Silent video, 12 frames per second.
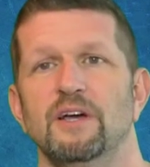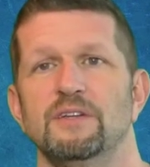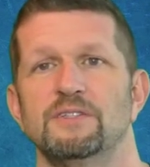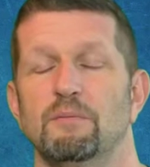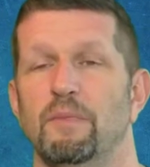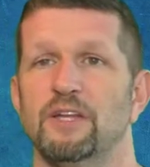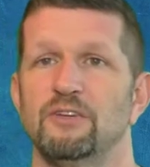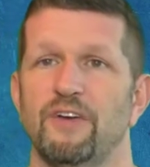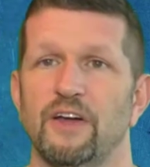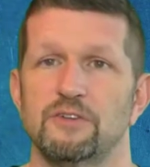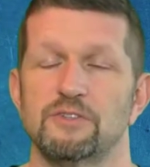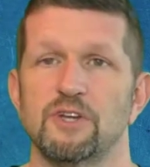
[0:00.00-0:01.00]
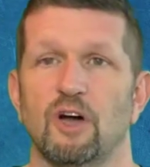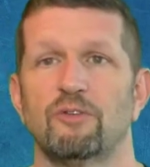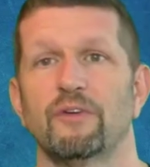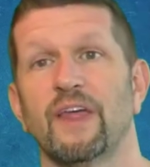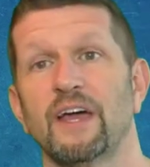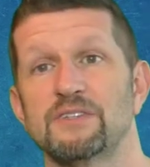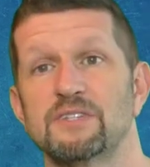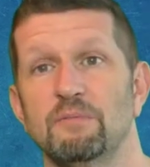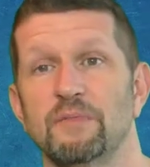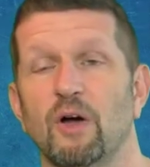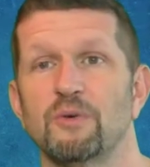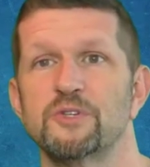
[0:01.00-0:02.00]
Some manufacturers offer that,
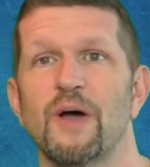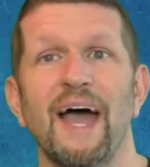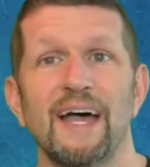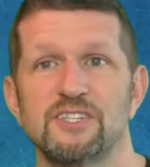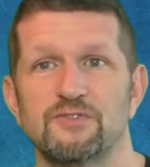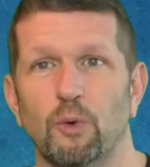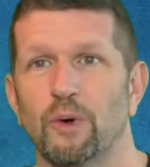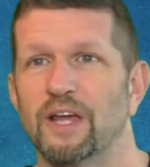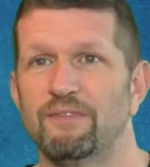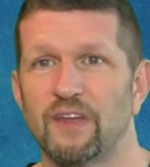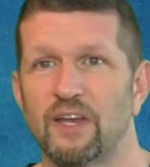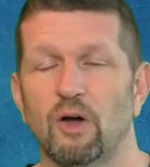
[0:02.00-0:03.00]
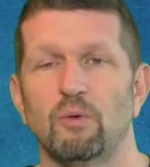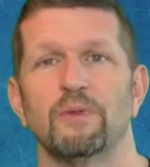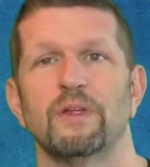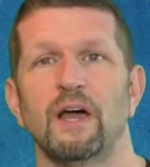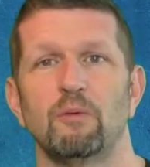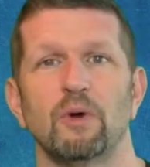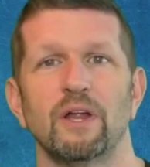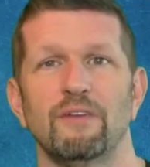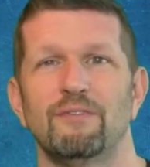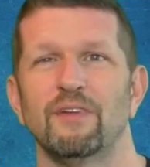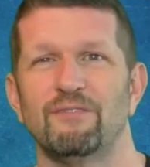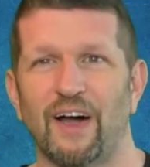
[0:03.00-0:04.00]
some don't. So ask for it. If they don't,
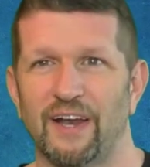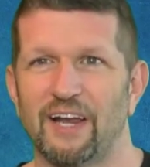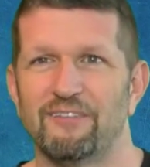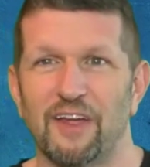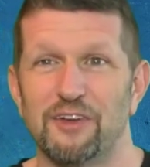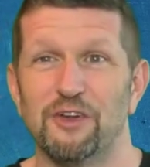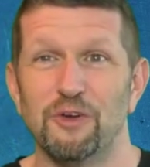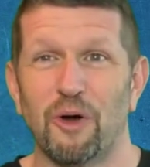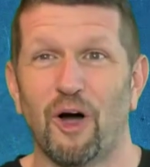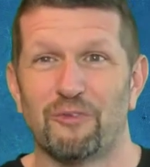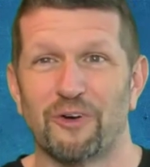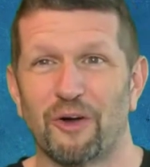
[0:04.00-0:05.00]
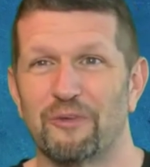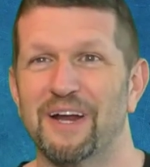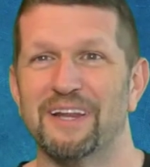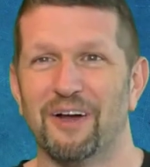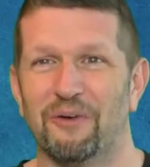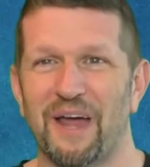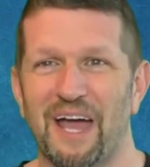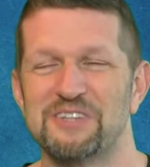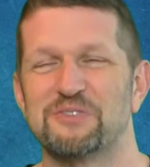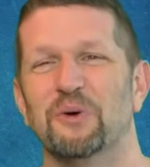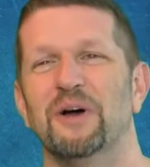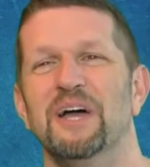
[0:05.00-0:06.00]
find out if they do offer it already. Don't
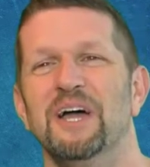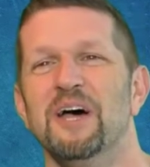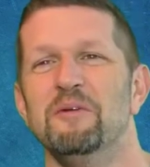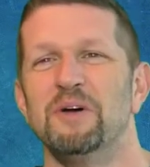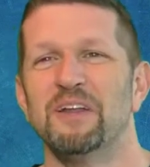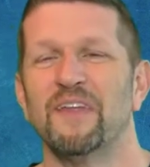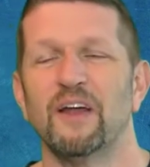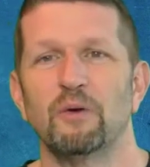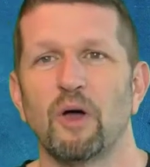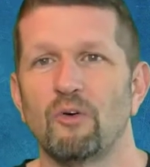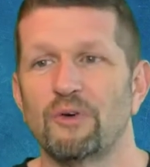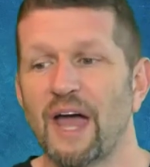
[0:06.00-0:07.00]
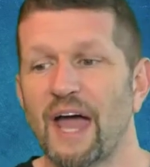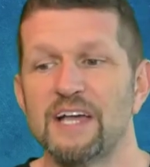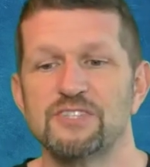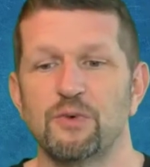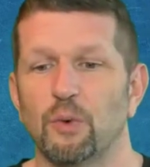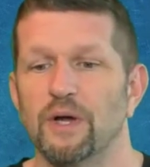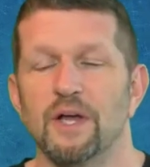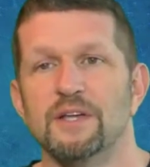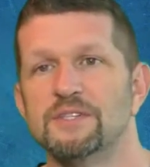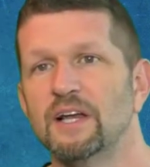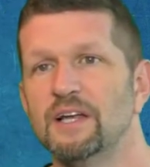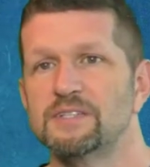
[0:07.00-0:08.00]
ask for it. But if they don't offer it, ask for it.
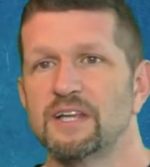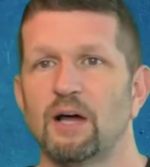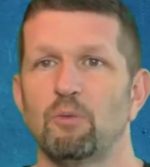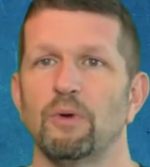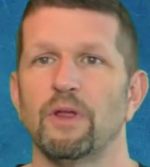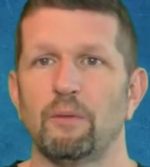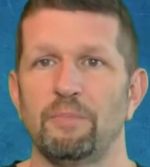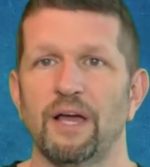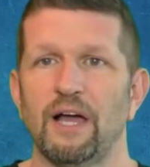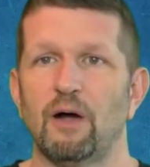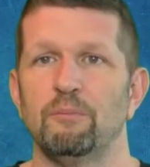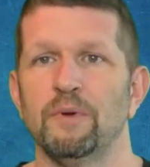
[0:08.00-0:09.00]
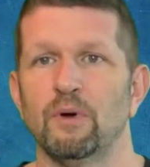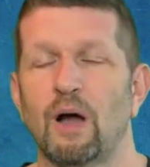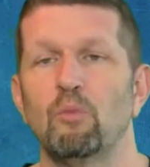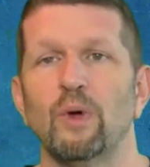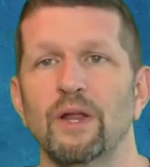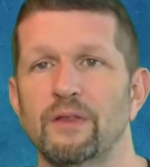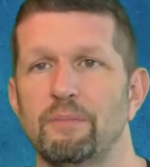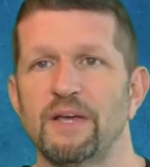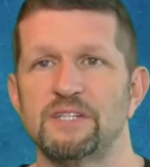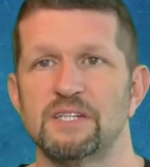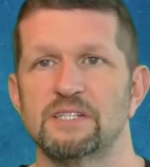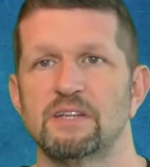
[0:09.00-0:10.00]
Say, listen, I'm willing to
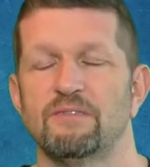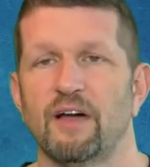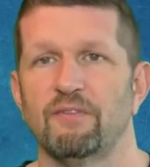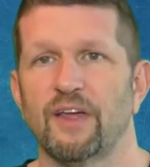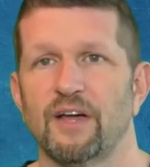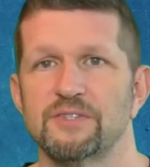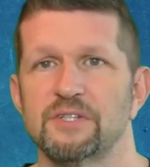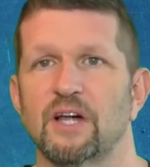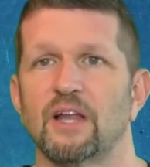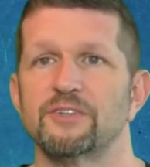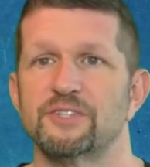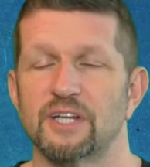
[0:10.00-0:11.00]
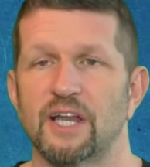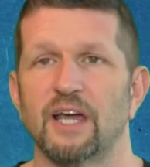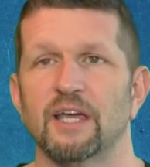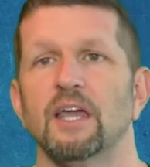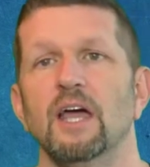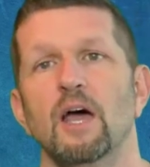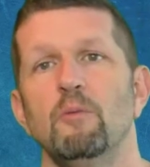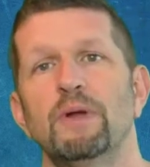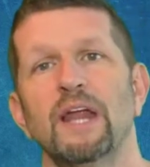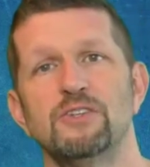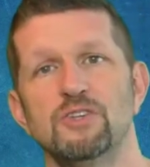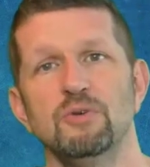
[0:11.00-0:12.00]
pay $65,000 today,
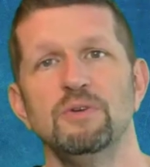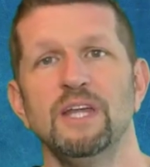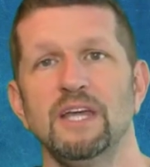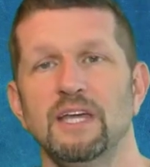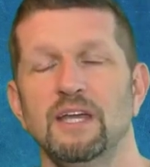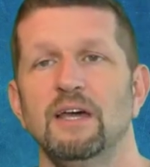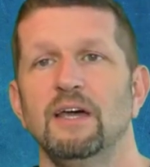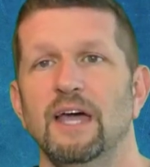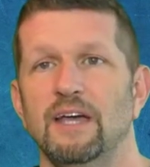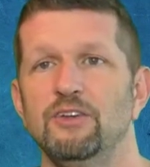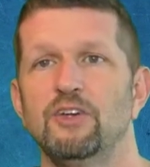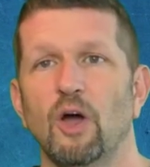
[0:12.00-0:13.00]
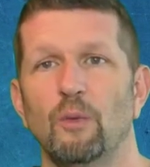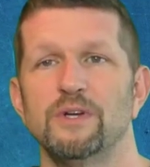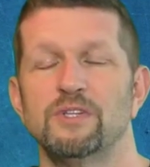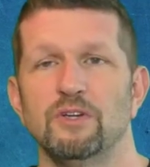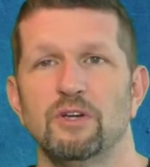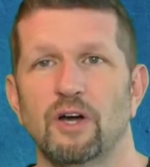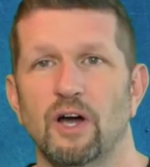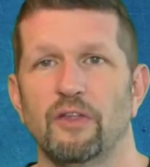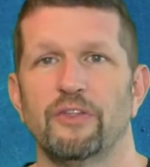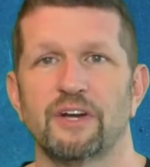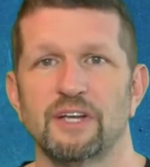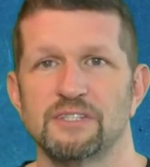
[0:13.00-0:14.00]
but I do need, and you go into your
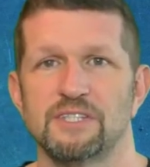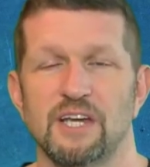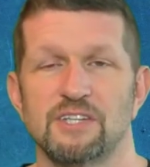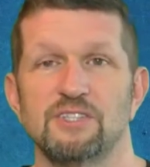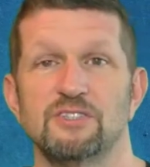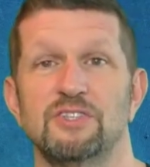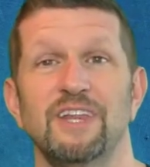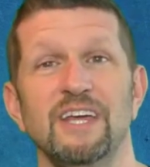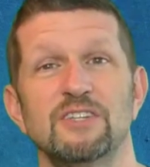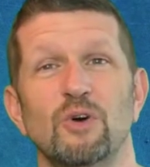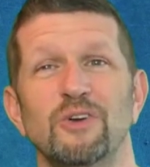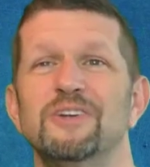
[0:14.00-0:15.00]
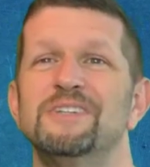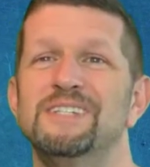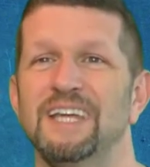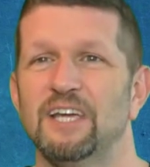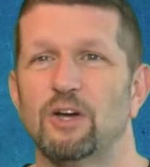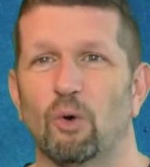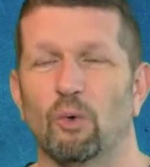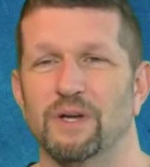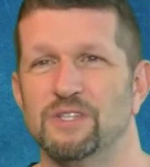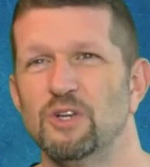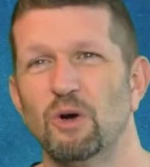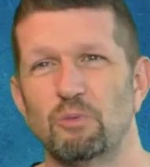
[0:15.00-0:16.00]
other concessions. These are your
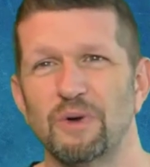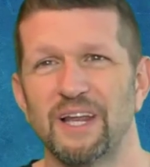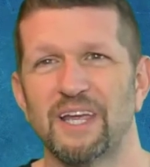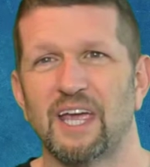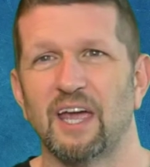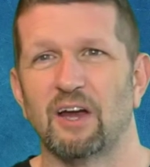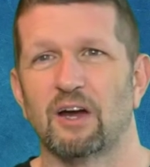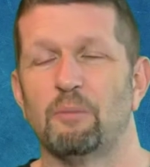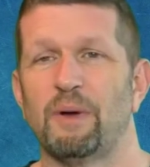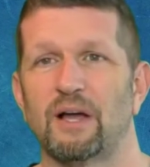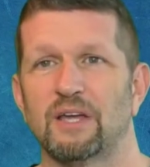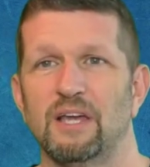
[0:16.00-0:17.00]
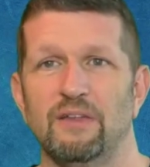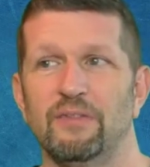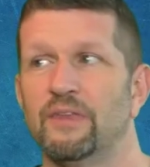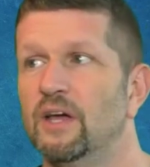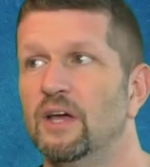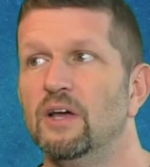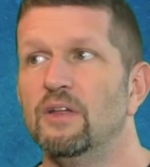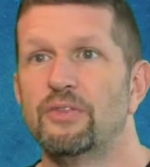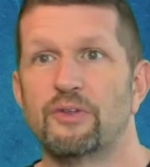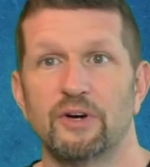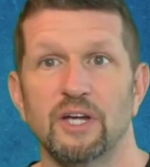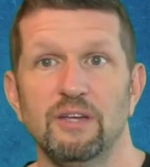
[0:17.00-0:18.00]
decoys. You don't really care about getting
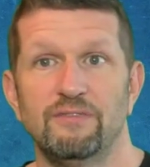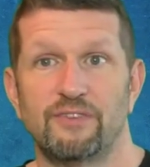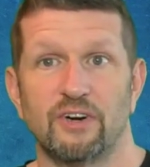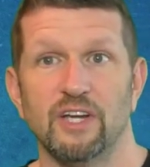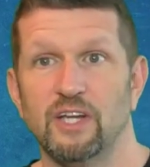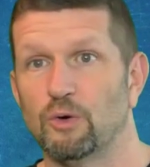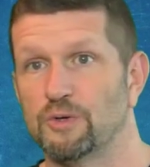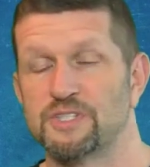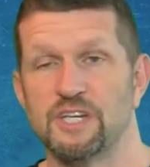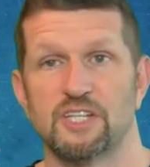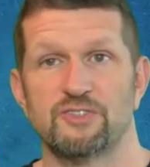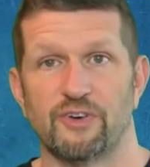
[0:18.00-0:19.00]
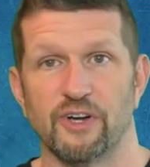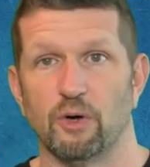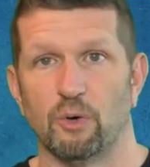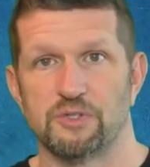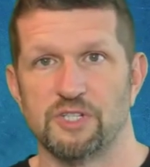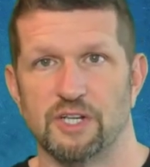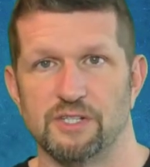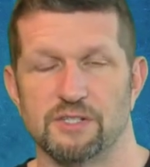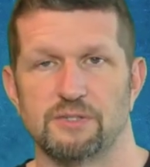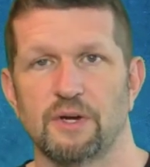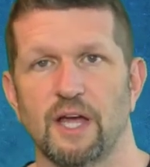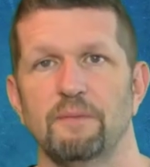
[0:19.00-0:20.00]
3 free or 6 free oil
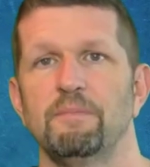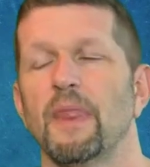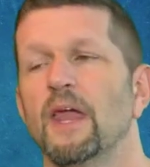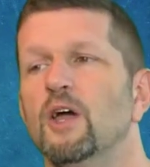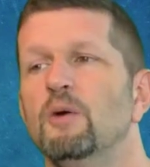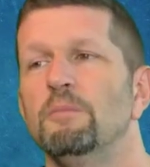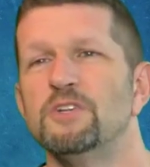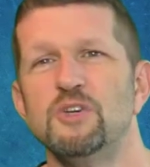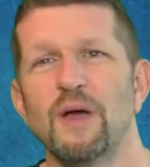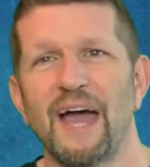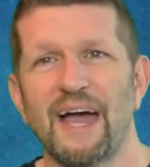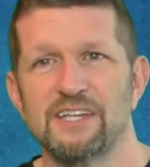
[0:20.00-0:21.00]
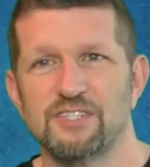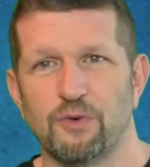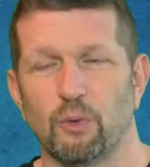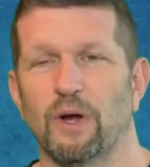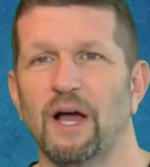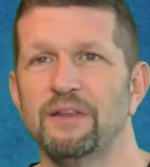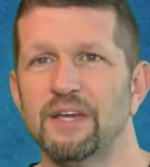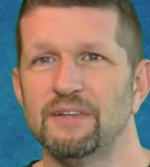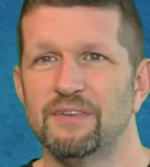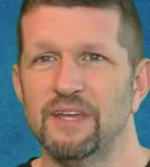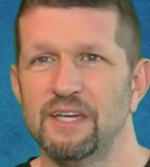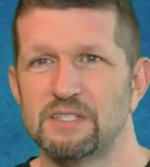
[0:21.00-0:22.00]
changes, okay? But you ask for it. I
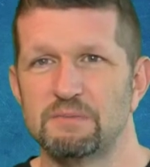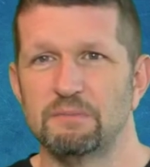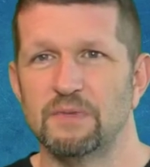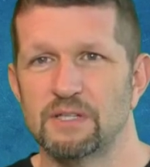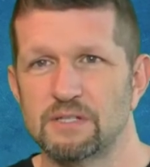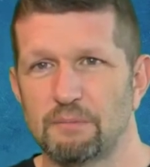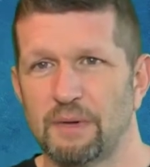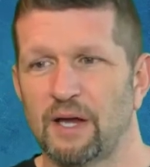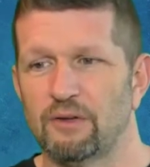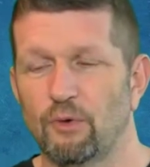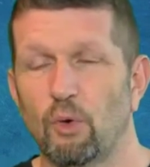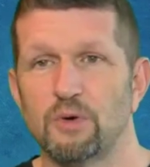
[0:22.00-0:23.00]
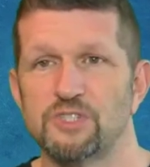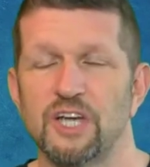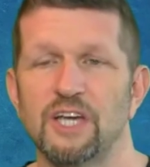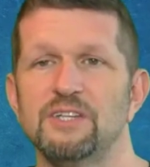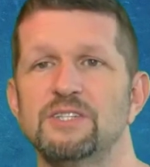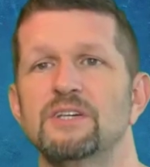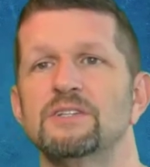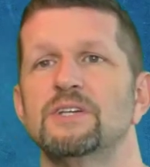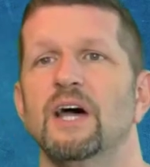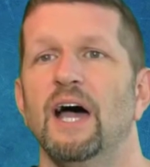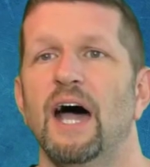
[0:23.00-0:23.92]
need this amount of oil changes.